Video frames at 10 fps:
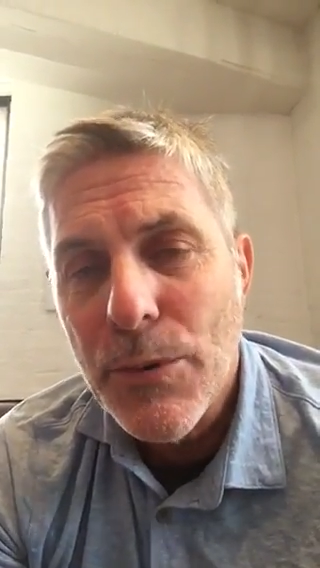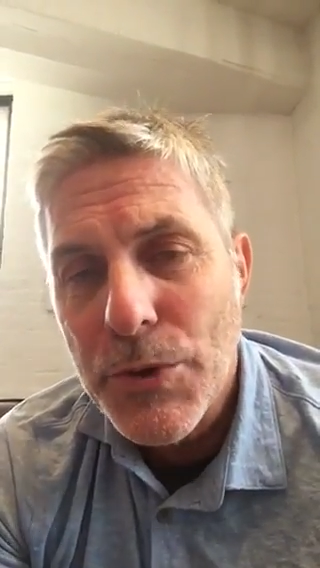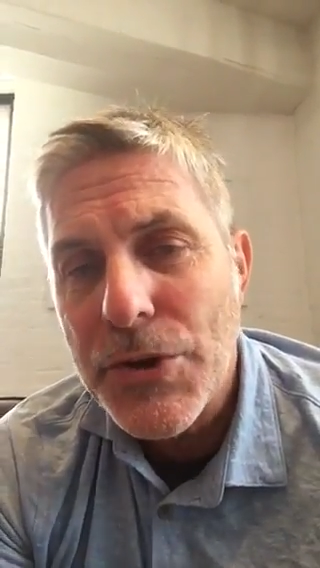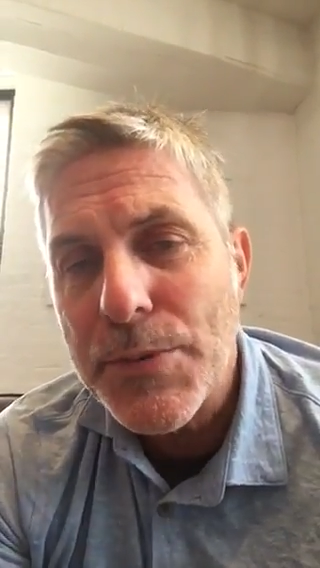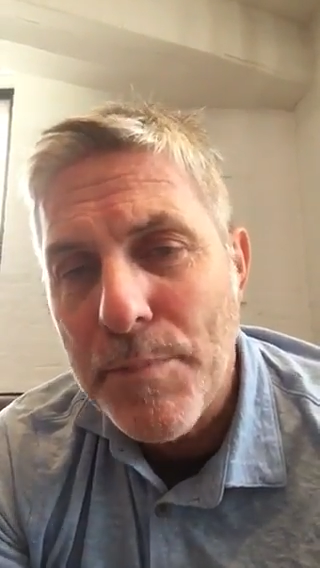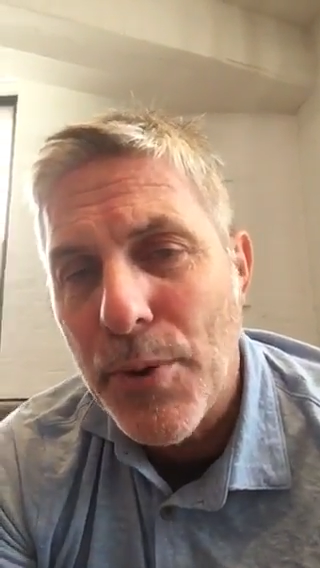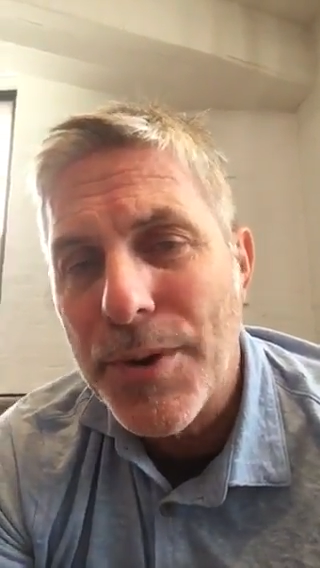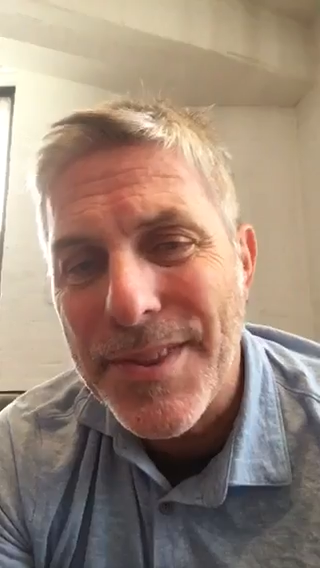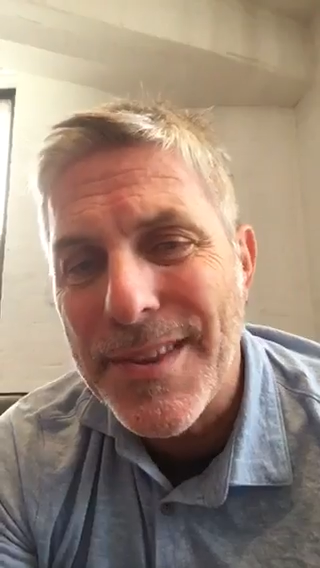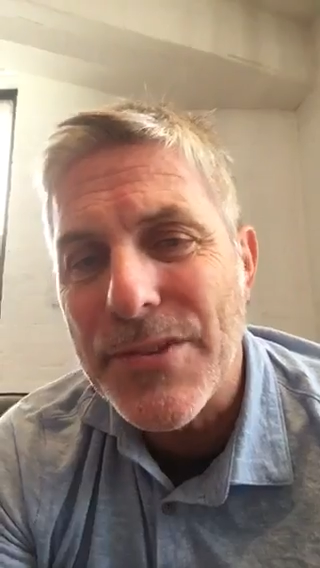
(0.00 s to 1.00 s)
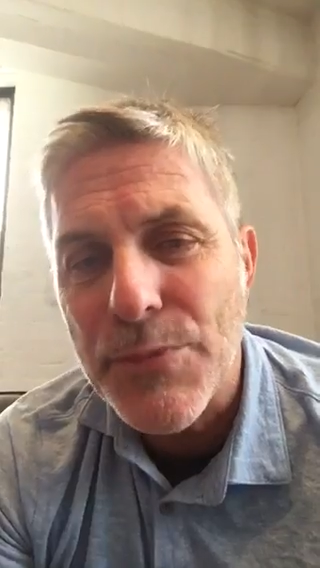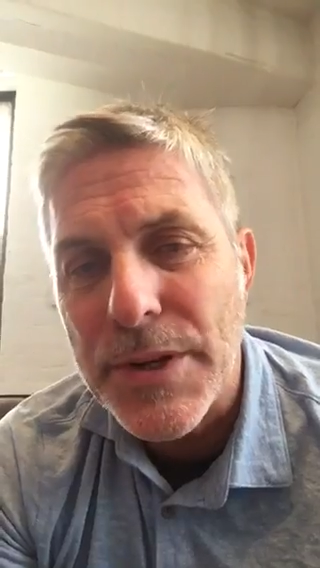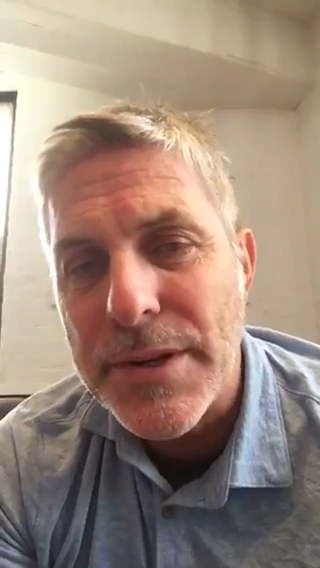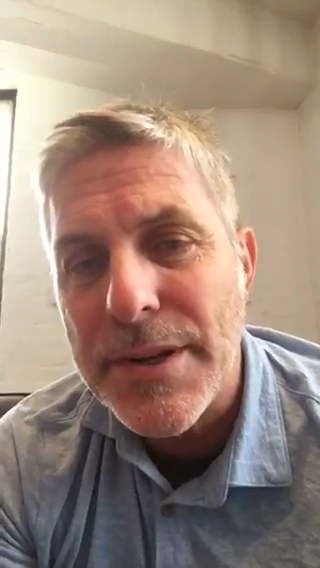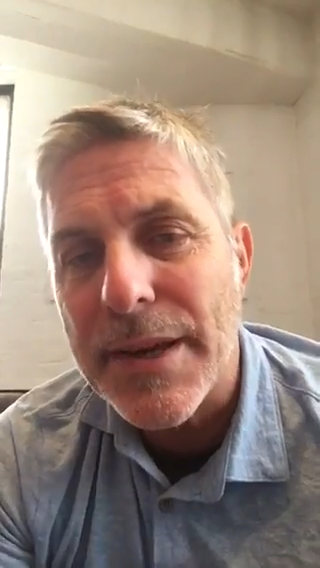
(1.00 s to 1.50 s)
would just put this
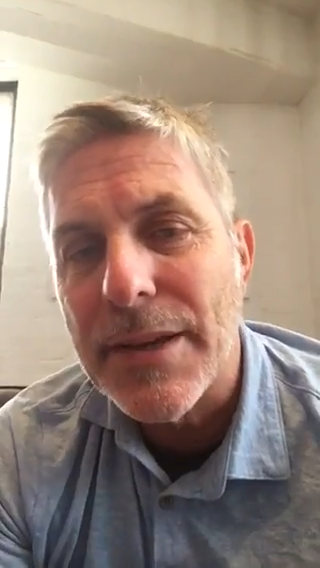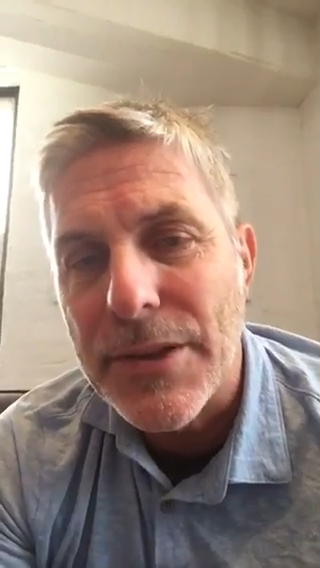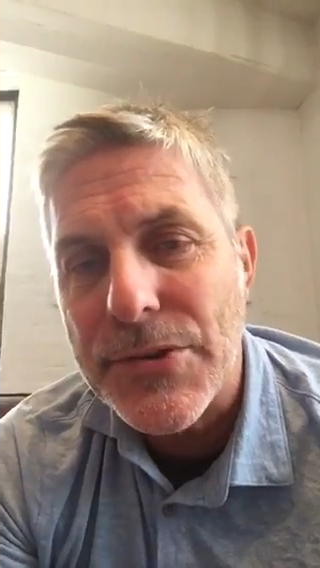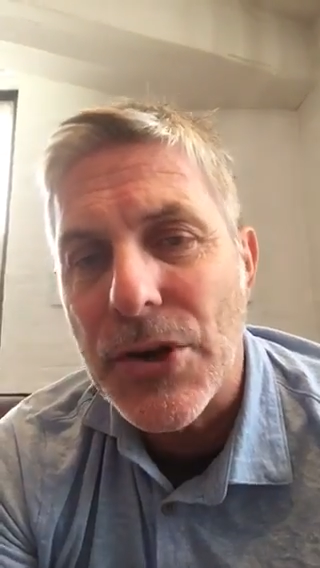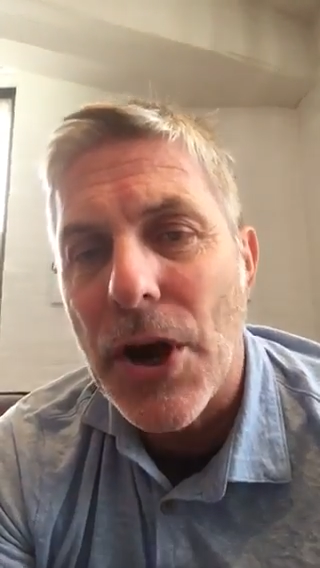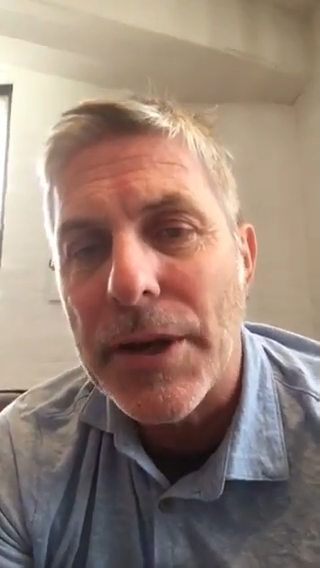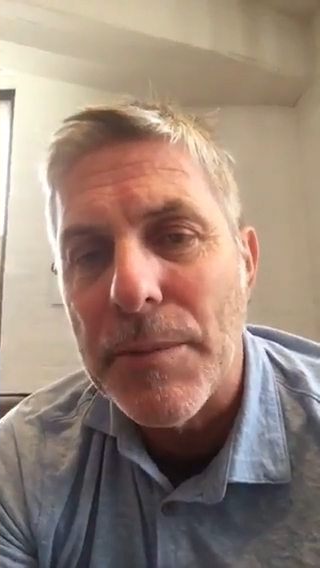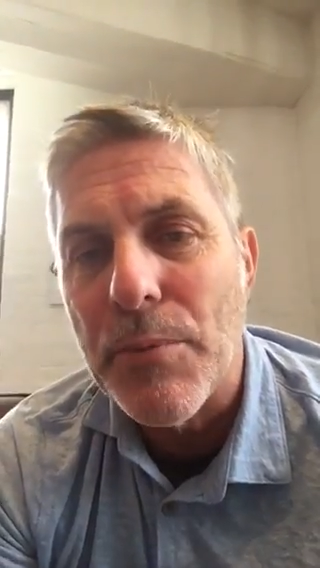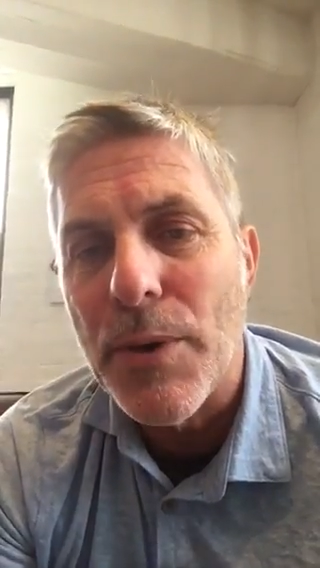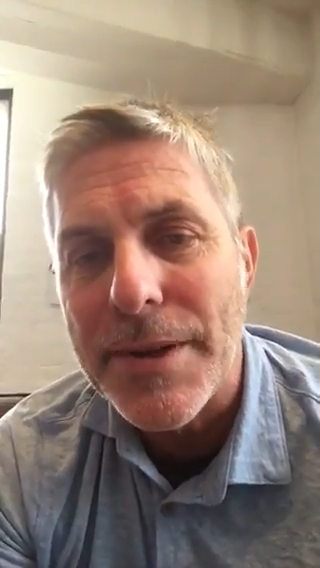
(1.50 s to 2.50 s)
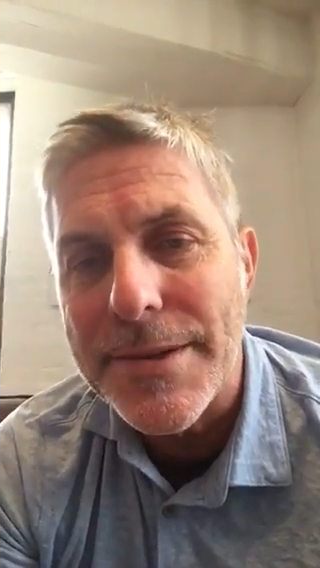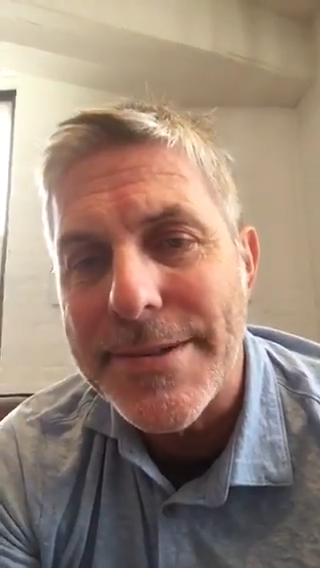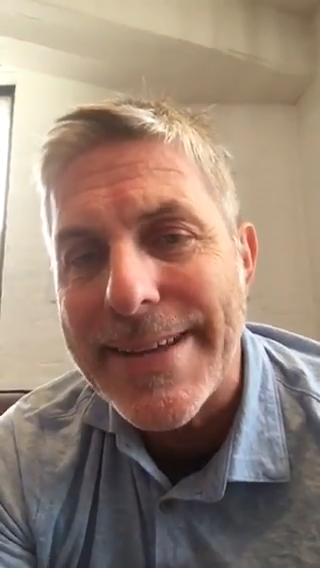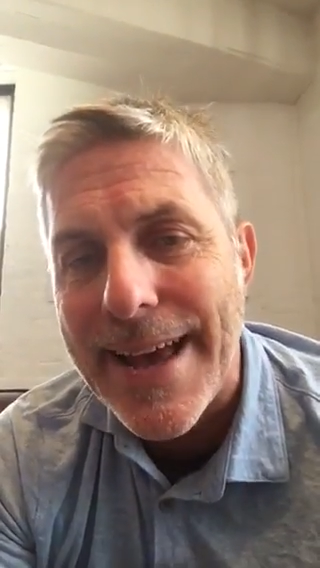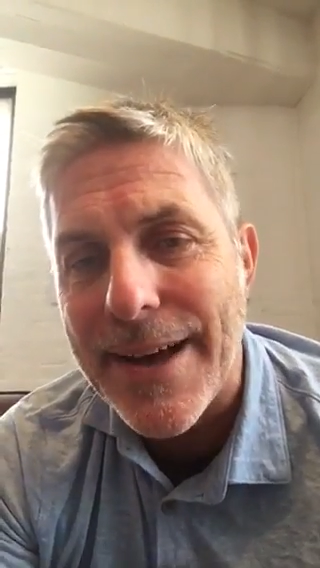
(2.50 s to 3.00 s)
ridiculous talking
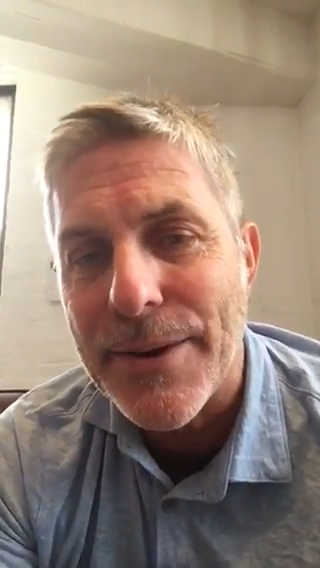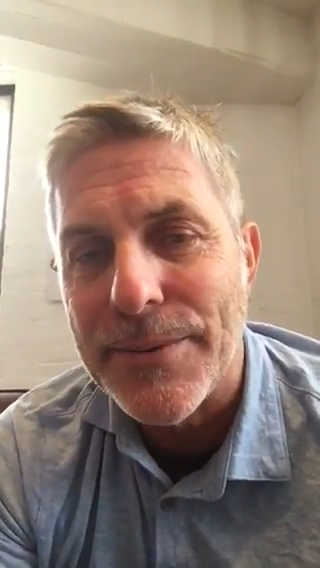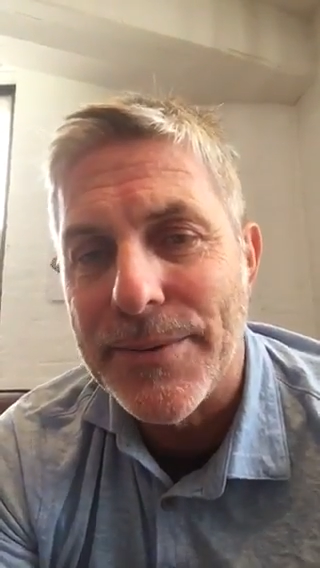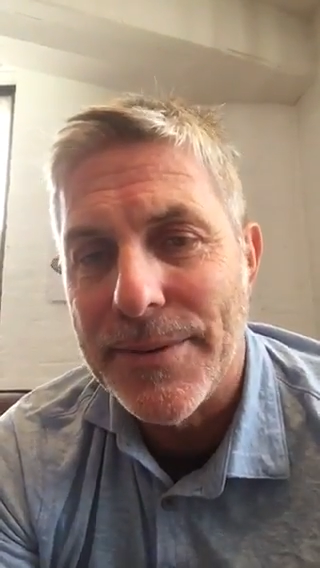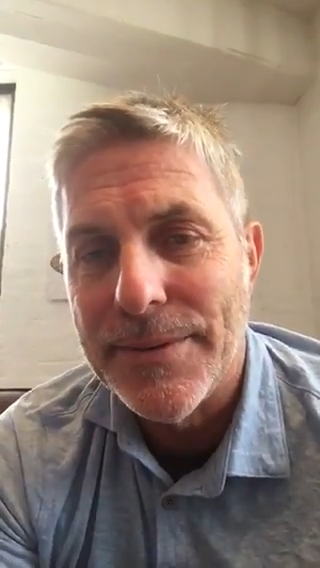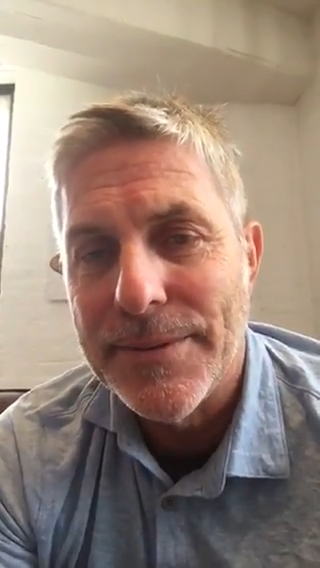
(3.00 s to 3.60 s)
point down.